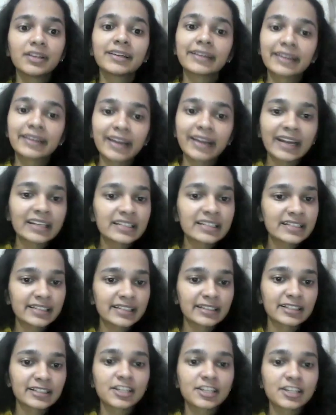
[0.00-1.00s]
Credit
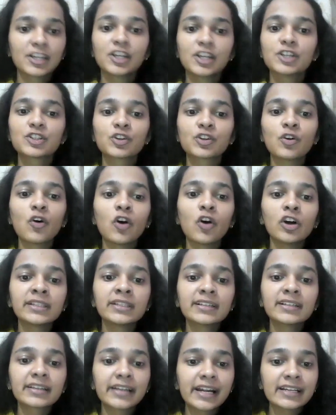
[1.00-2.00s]
sales. So all
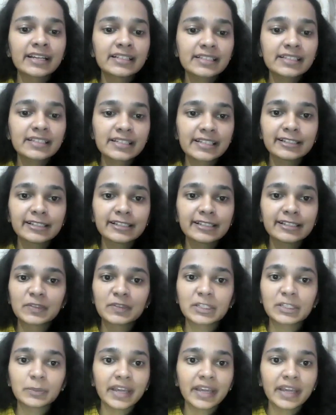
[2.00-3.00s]
the credit sales
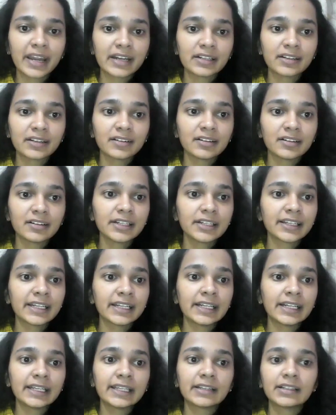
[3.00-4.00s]
will be entered
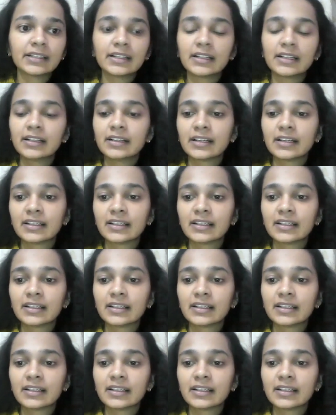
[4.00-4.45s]
in the